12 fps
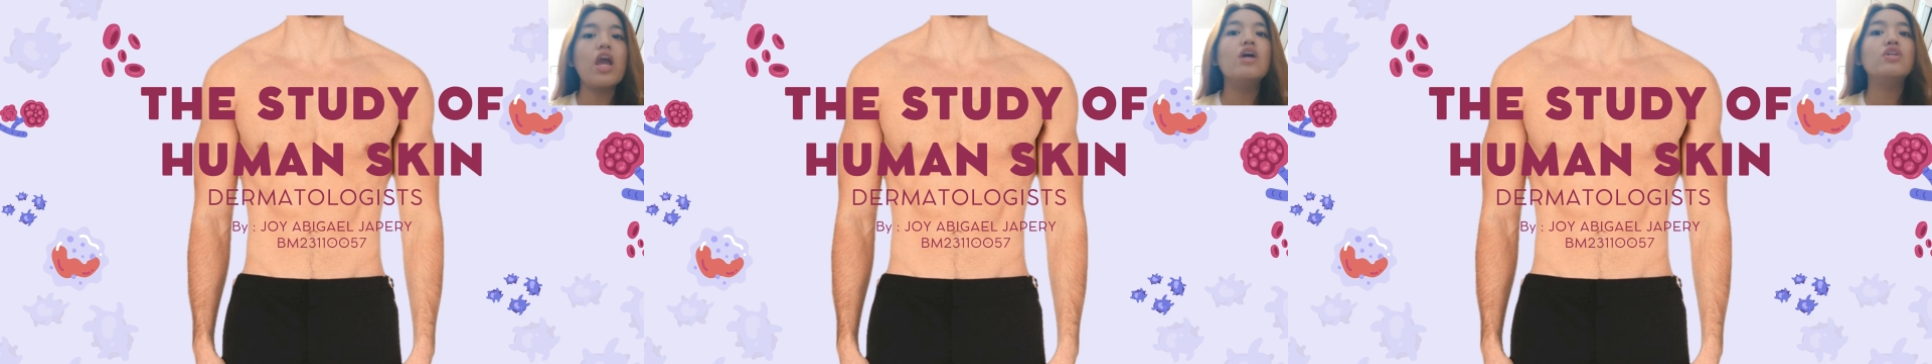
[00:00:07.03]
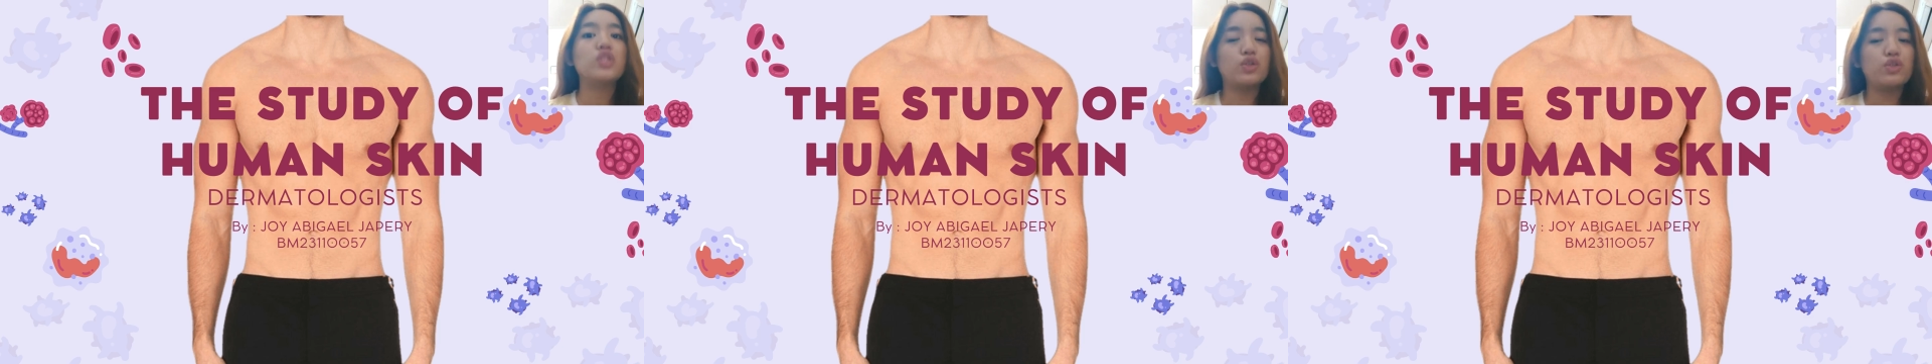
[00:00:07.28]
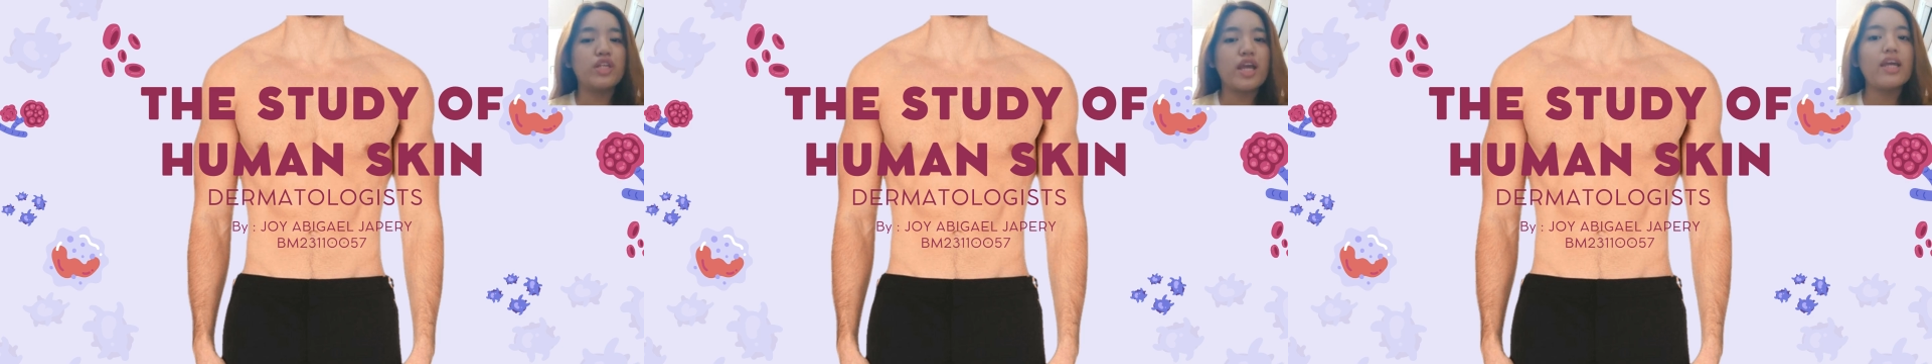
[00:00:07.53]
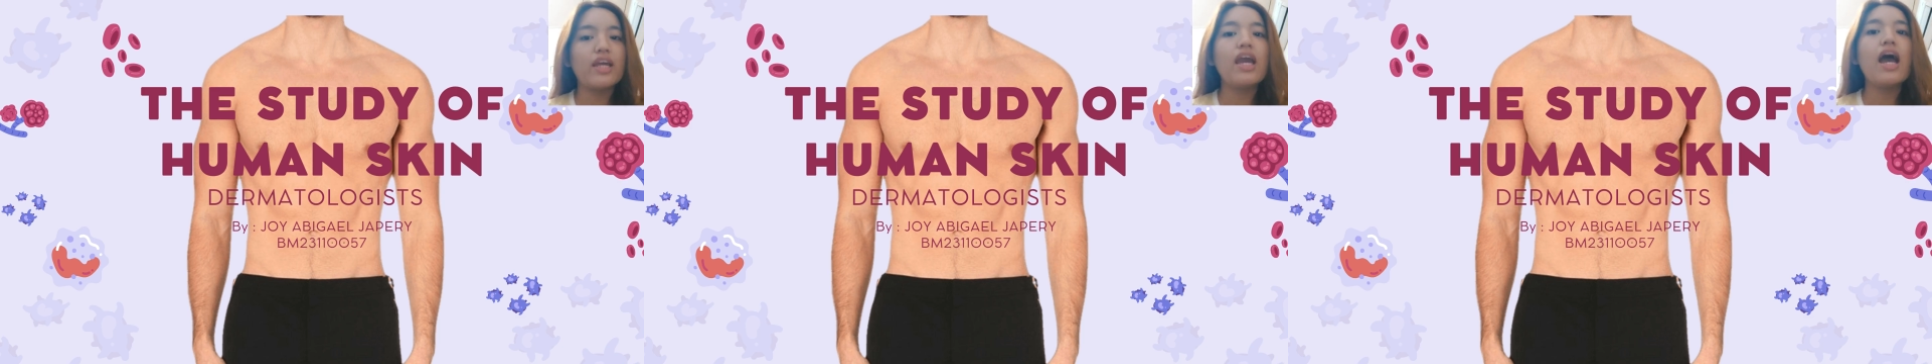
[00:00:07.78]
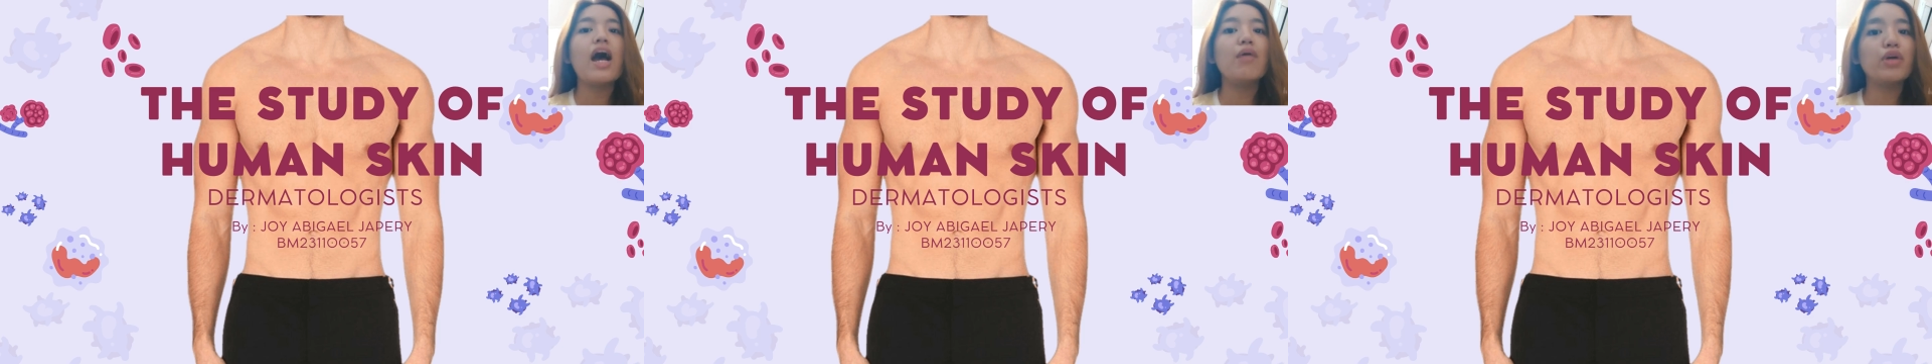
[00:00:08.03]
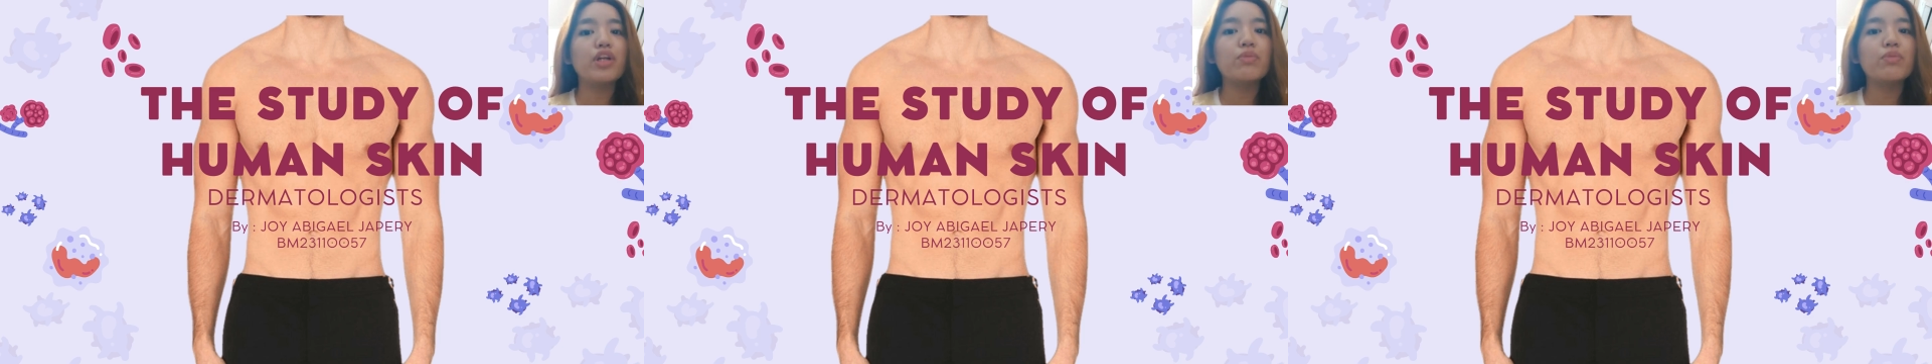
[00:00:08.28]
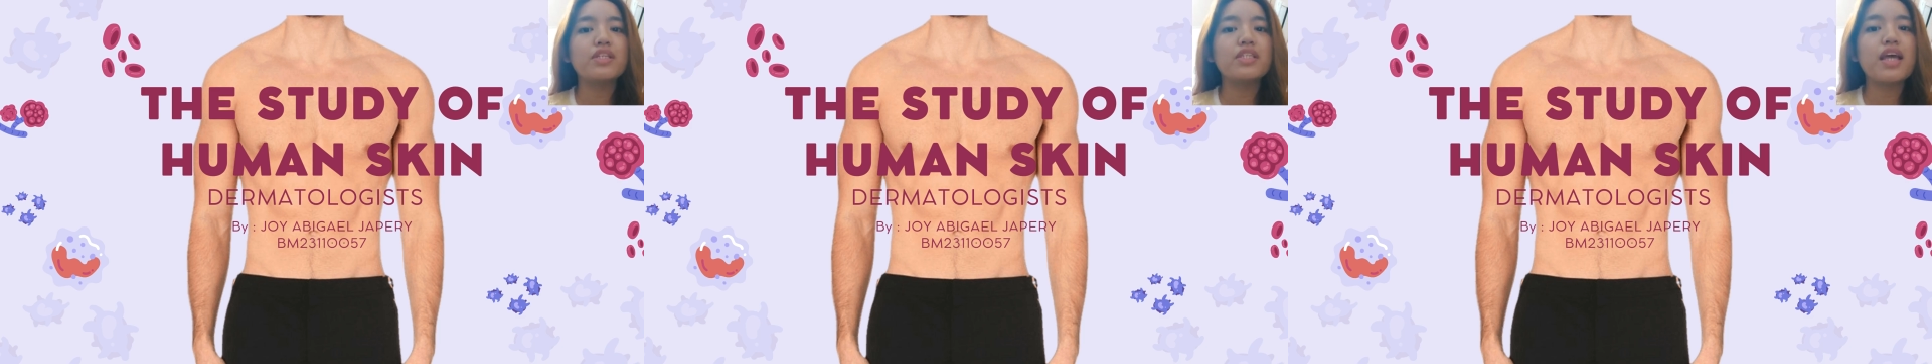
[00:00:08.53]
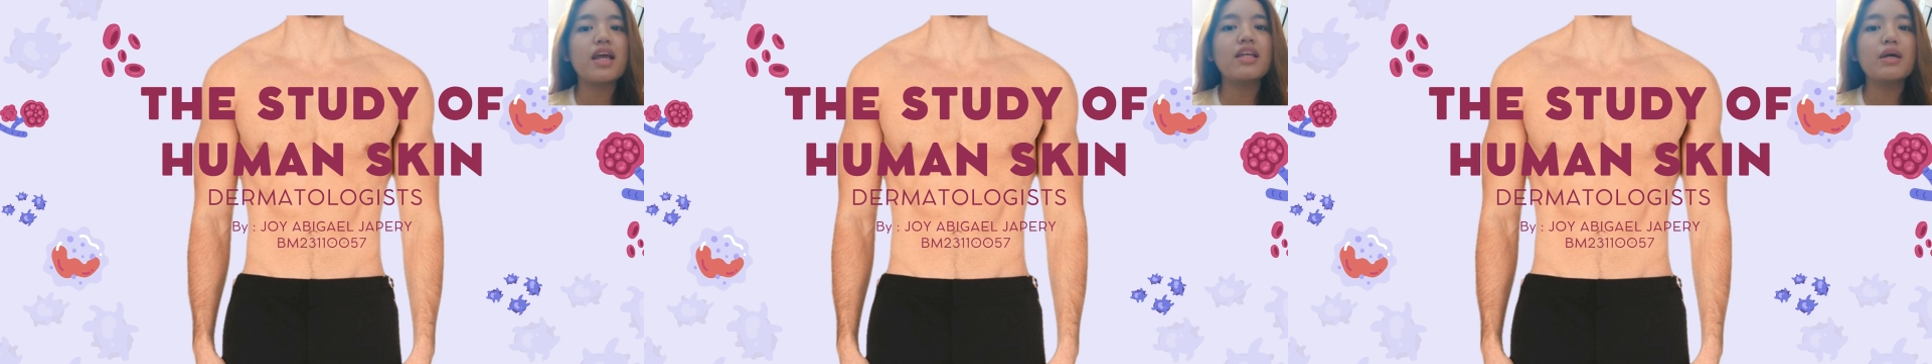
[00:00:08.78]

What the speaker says: So today I'm going to present